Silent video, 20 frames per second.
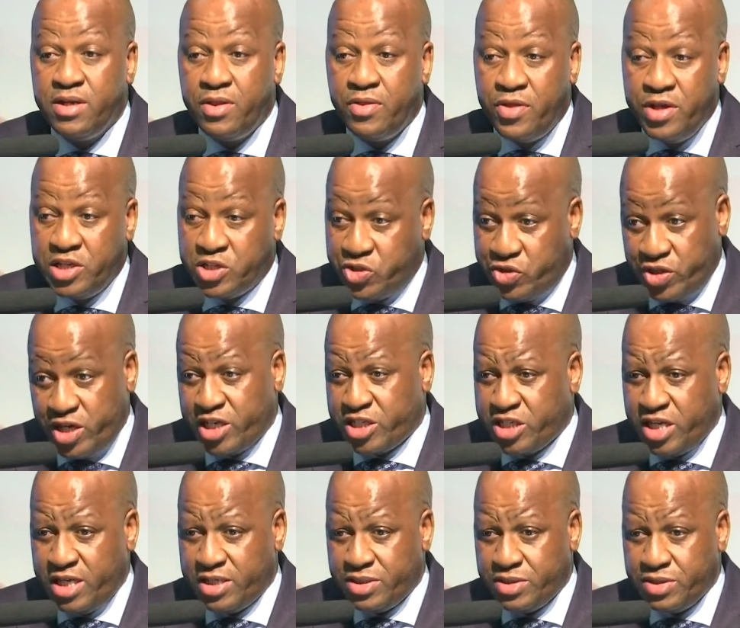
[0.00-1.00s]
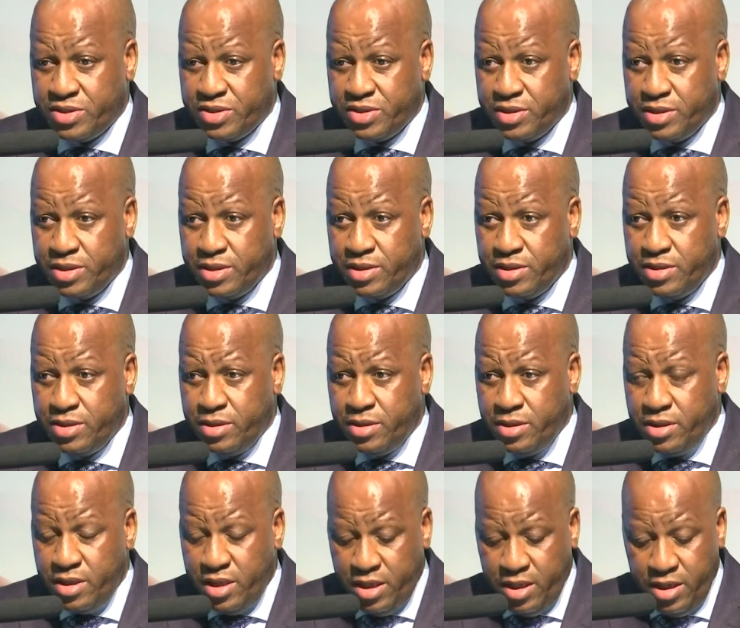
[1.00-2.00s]
these structures.
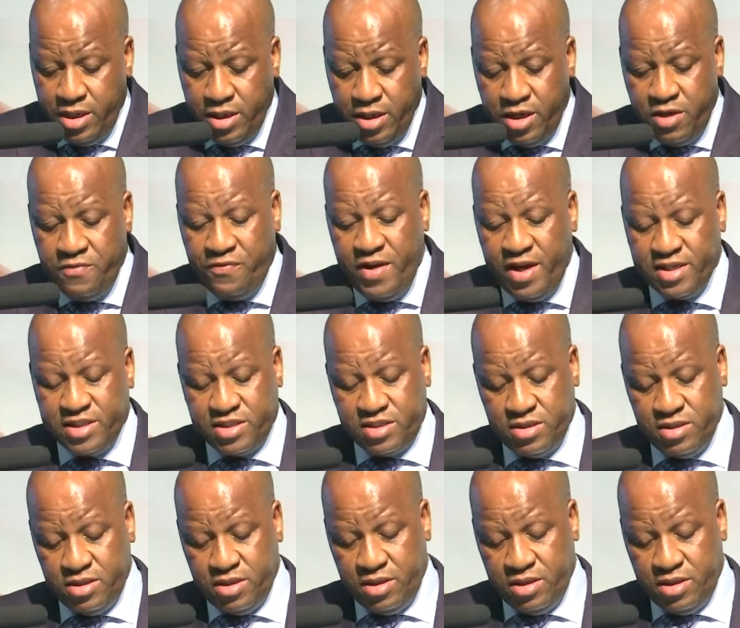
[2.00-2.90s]
In fact,